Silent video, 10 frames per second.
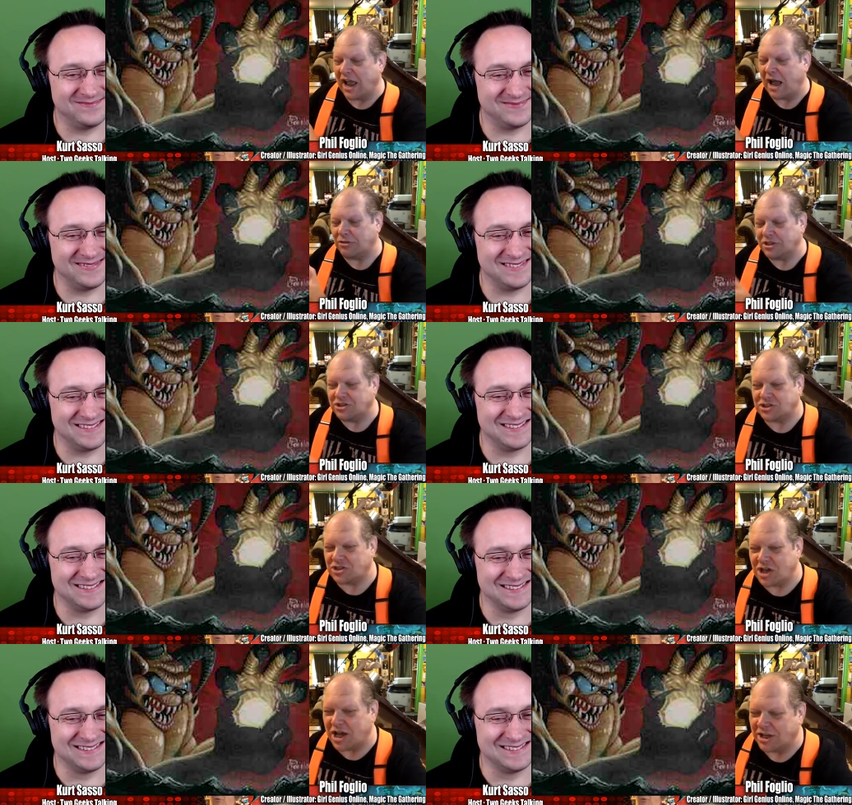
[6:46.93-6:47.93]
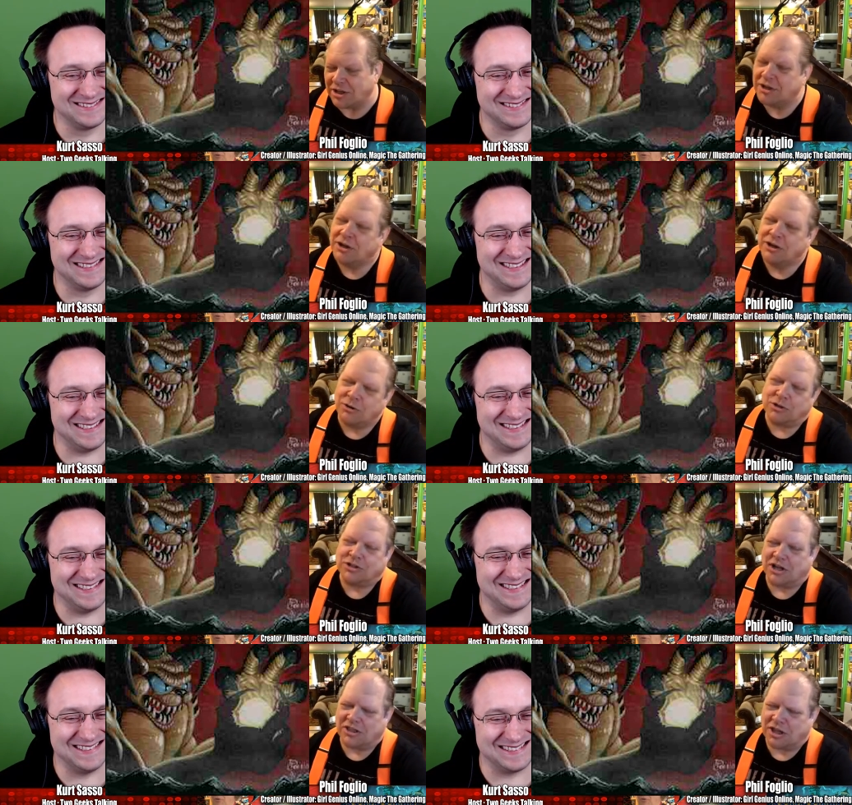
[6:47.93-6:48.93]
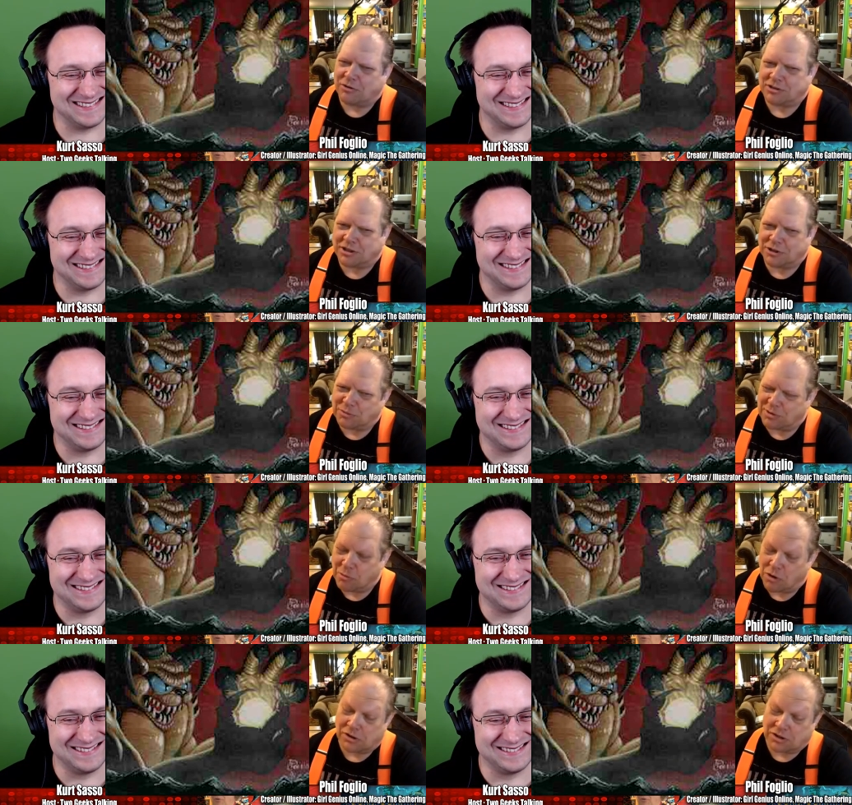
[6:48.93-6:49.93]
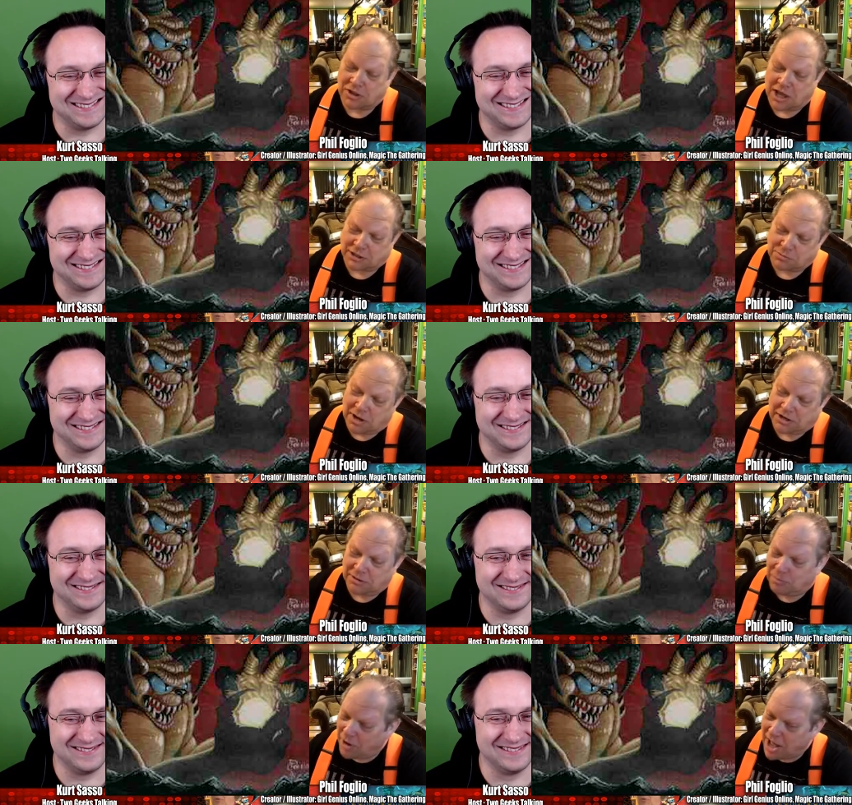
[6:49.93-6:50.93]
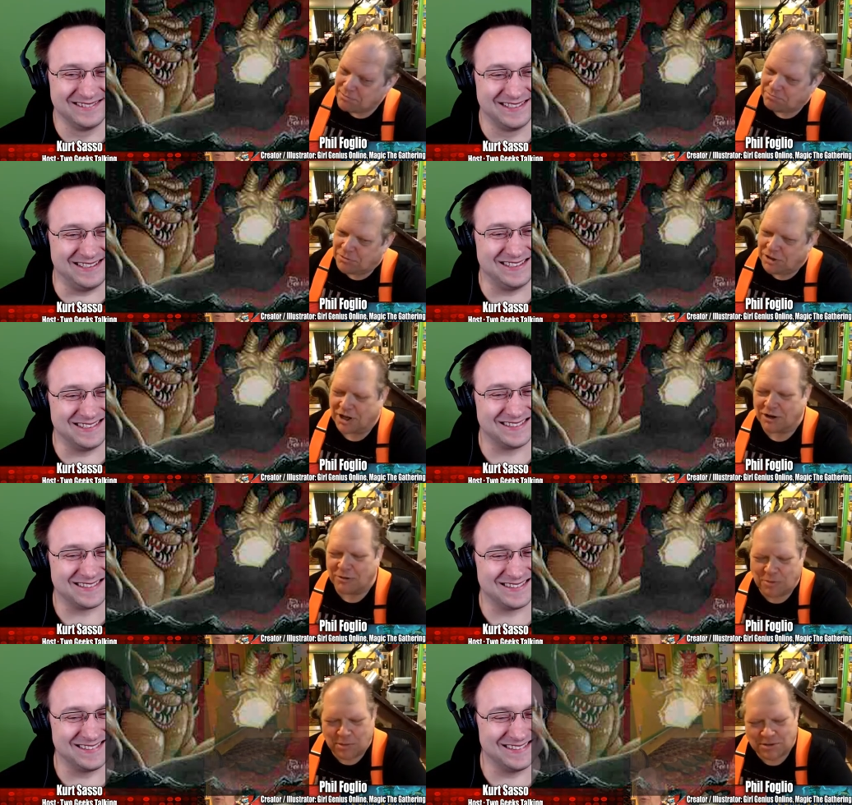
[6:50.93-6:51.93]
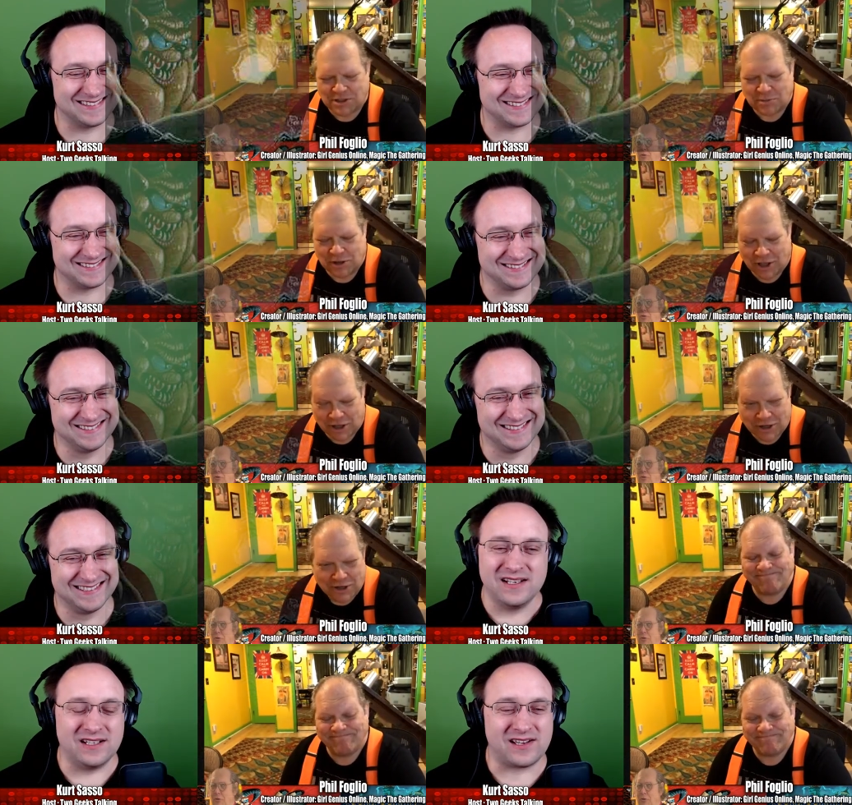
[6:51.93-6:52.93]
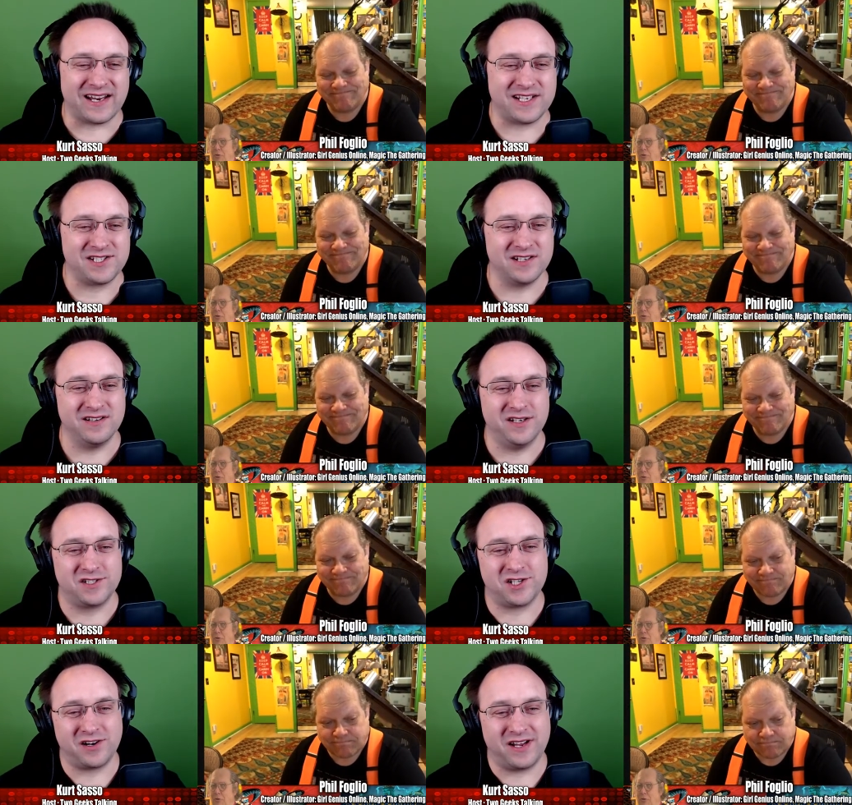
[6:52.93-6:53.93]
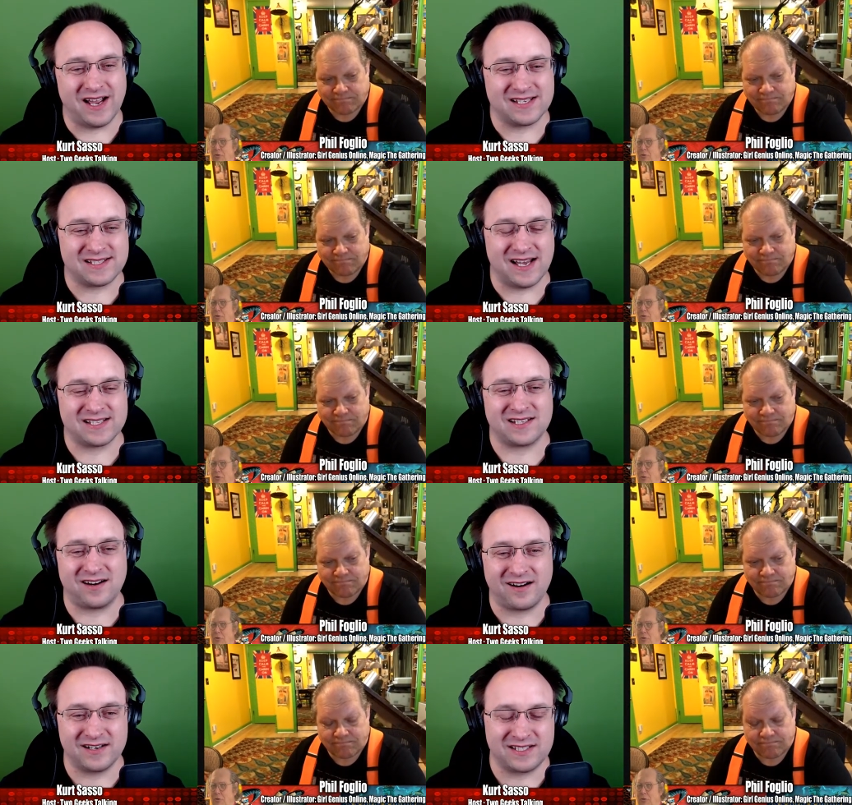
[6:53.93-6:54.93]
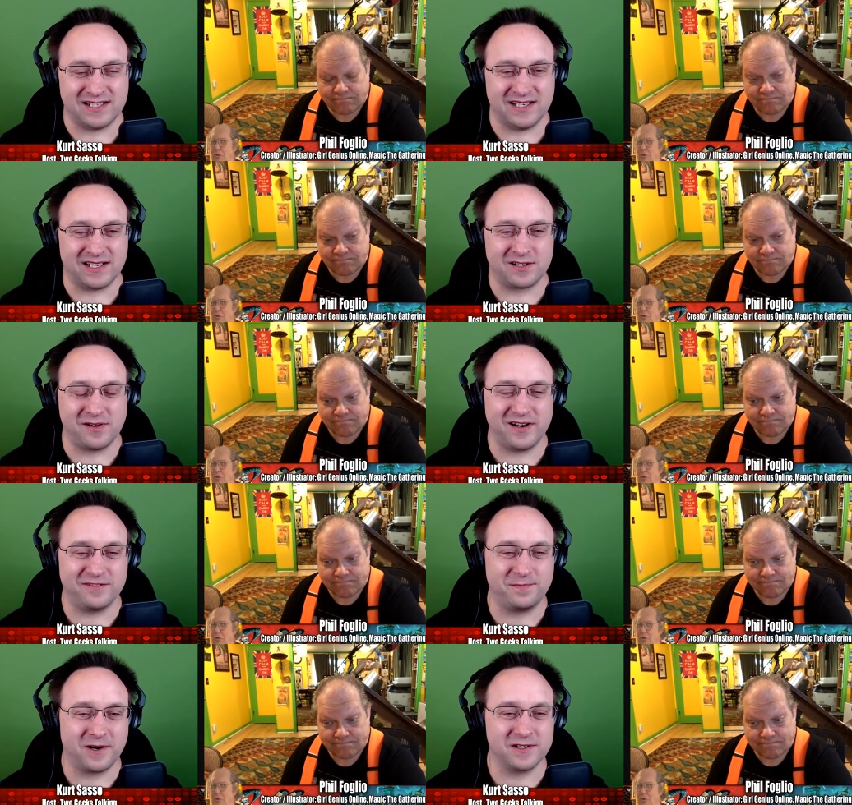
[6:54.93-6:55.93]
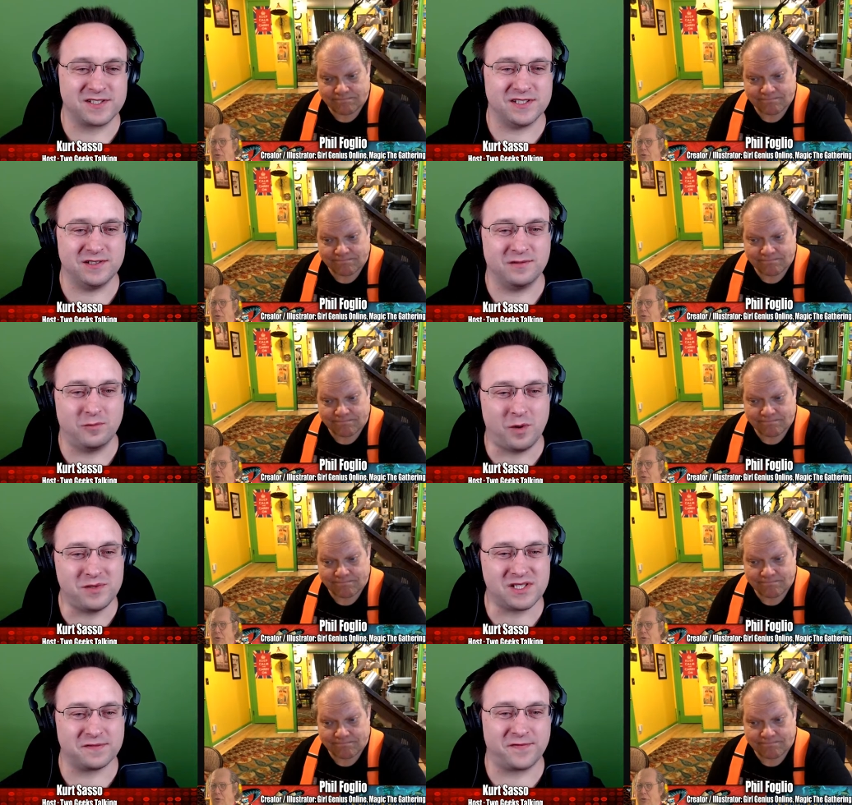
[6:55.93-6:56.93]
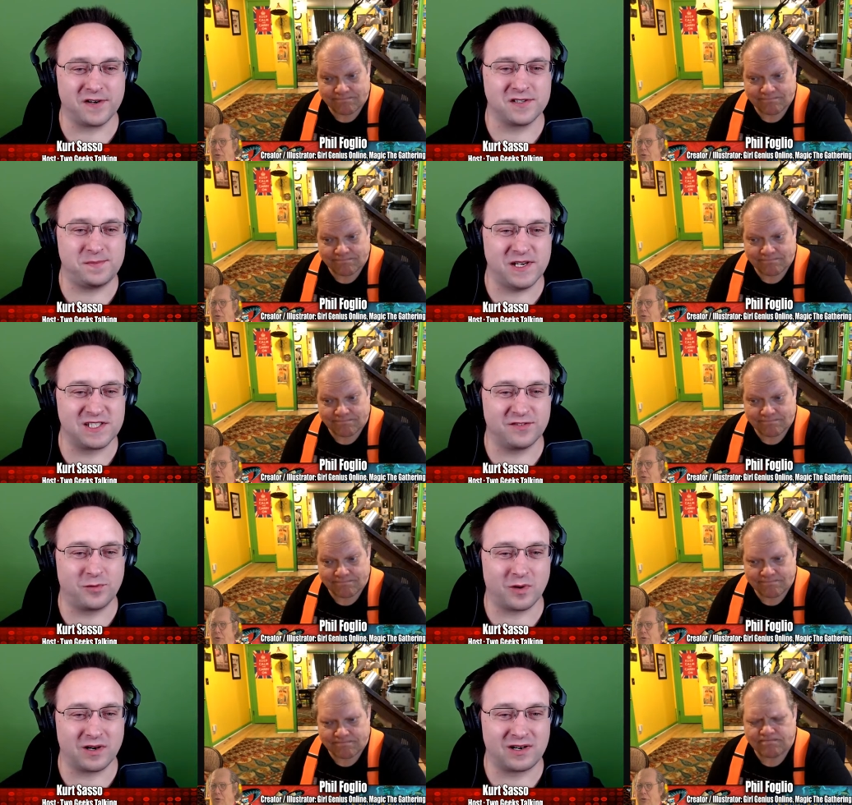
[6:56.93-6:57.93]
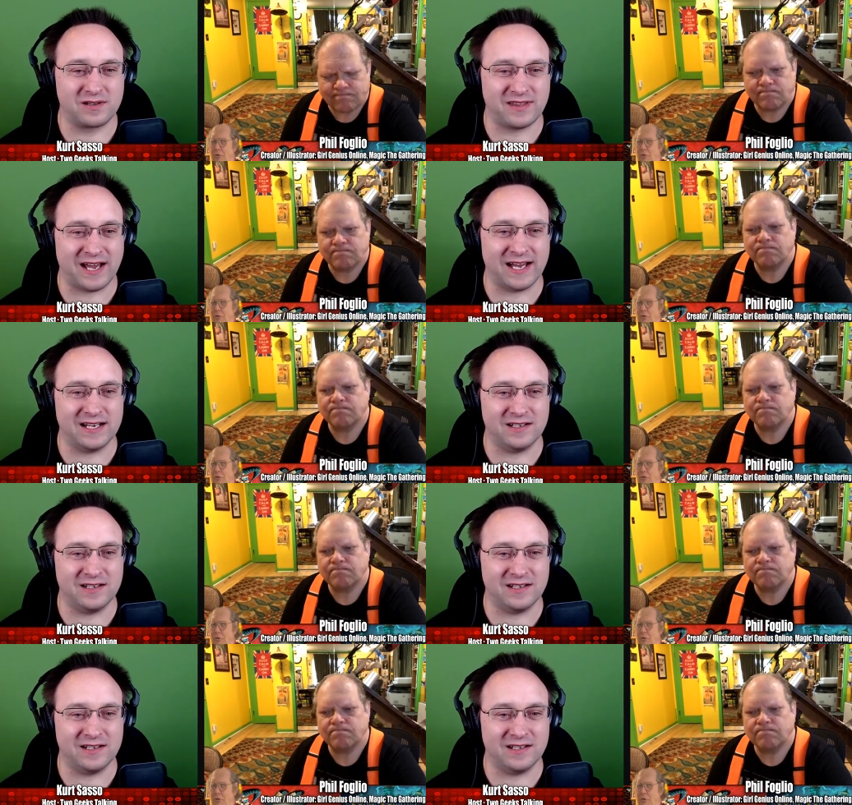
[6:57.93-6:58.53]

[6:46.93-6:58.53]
Speaker 1: out the sun, which I think was a little bit more than they expected. But, you know, people seem to like it.
Speaker 2: Looking at your, your journey as, as an artist and, and a creative person, what was the first piece of work that